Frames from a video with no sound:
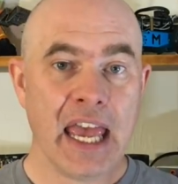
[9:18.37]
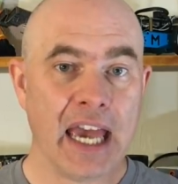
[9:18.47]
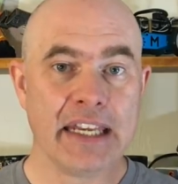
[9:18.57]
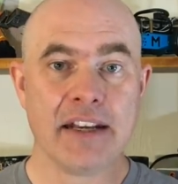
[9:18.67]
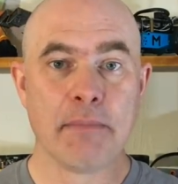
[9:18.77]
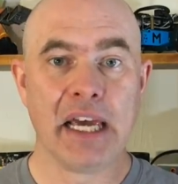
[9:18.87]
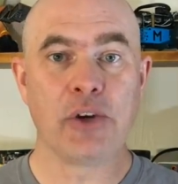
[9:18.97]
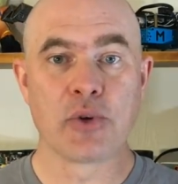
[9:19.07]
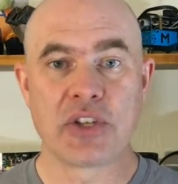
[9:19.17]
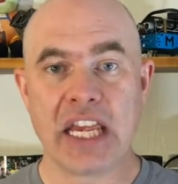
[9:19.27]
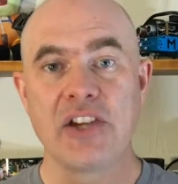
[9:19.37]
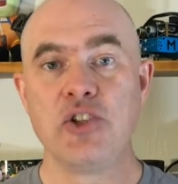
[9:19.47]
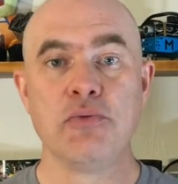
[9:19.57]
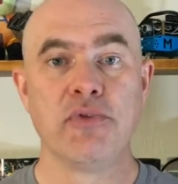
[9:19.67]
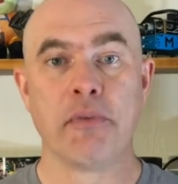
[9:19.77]
And in a
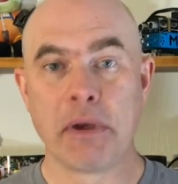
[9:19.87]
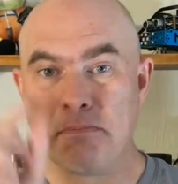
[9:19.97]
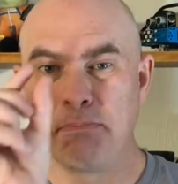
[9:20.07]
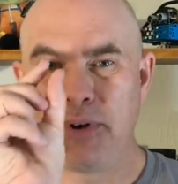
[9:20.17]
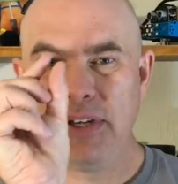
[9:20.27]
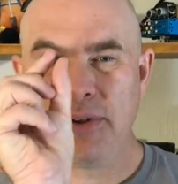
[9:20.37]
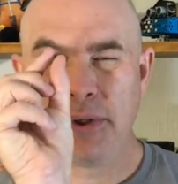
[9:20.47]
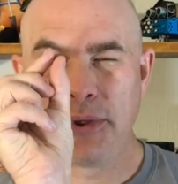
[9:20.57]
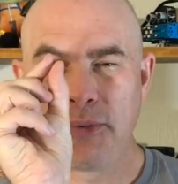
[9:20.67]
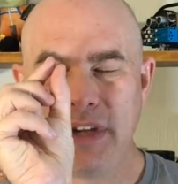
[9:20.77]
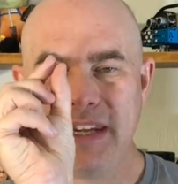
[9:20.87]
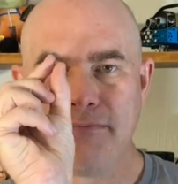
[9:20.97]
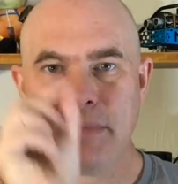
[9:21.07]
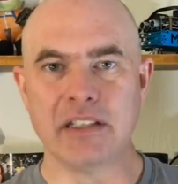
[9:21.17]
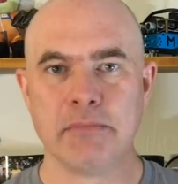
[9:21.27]
microsecond, you move about 0.3
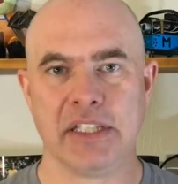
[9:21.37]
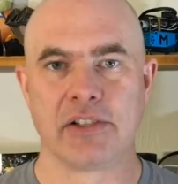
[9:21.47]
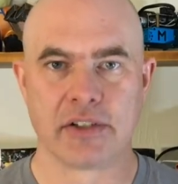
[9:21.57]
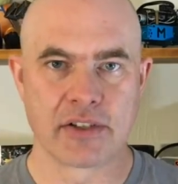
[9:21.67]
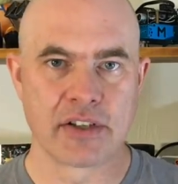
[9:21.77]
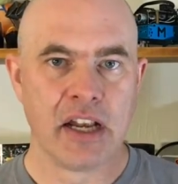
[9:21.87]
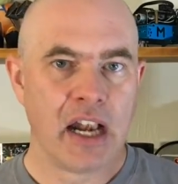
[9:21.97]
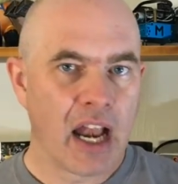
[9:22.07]
millimeters.